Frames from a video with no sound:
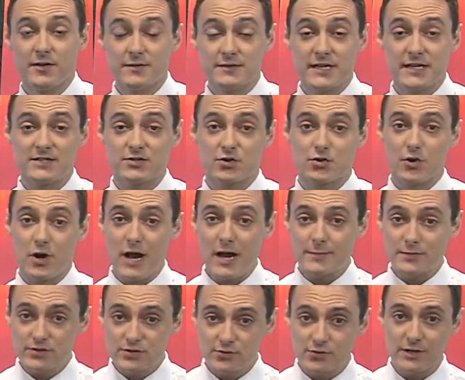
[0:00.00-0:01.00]
says
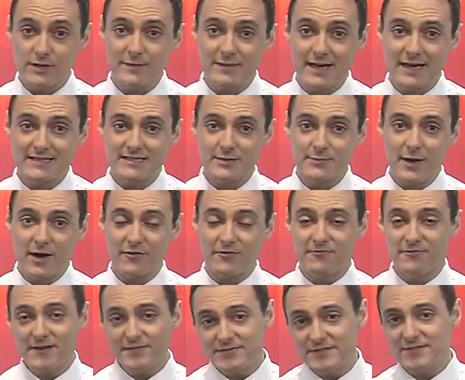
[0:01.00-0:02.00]
CrimeStream gets about
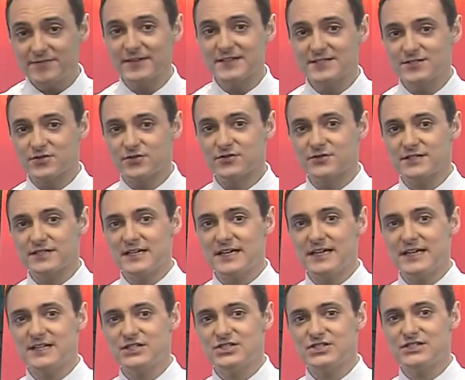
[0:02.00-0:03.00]
fifty visitors
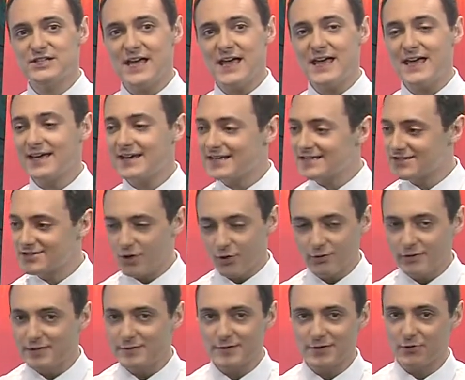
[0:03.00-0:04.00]
each day, and it's
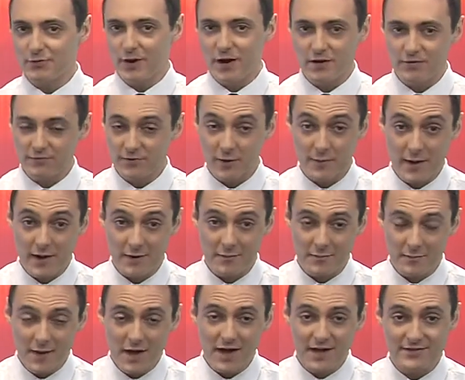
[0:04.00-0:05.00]
only been around for about a
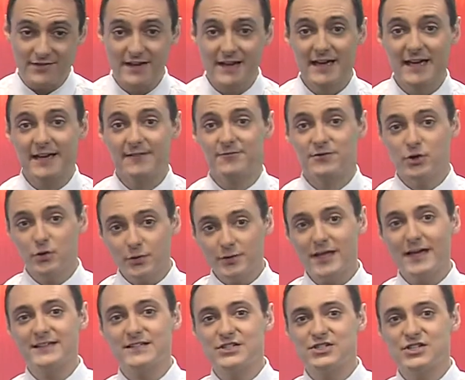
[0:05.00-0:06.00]
month. If you
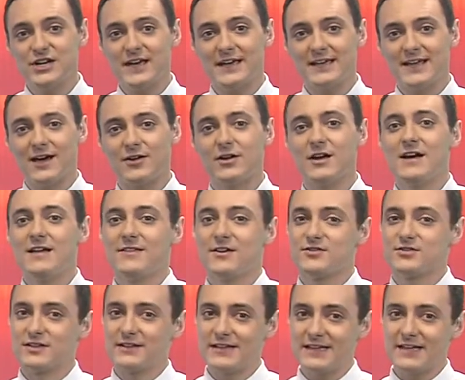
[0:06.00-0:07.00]
would like to check it out,
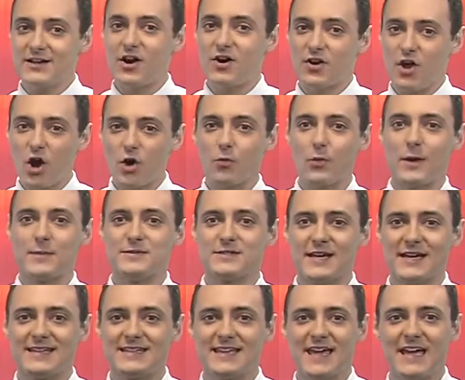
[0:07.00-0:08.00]
there's a link on our
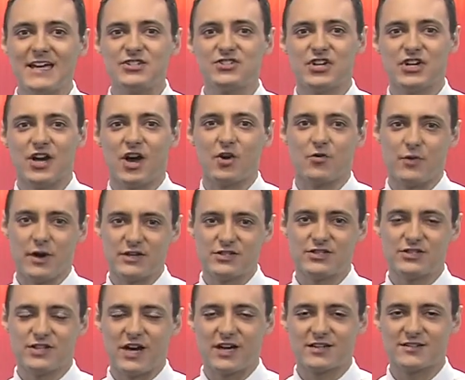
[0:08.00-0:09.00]
website, k j r
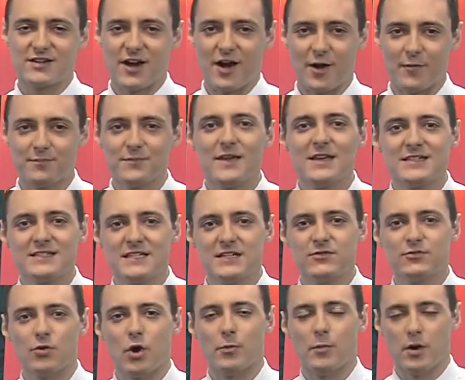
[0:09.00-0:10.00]
h dot com.
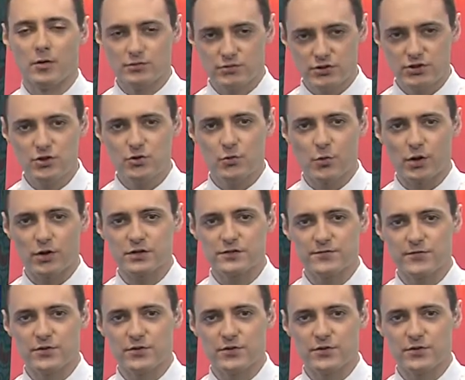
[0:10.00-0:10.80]
Stephen Romo, two works for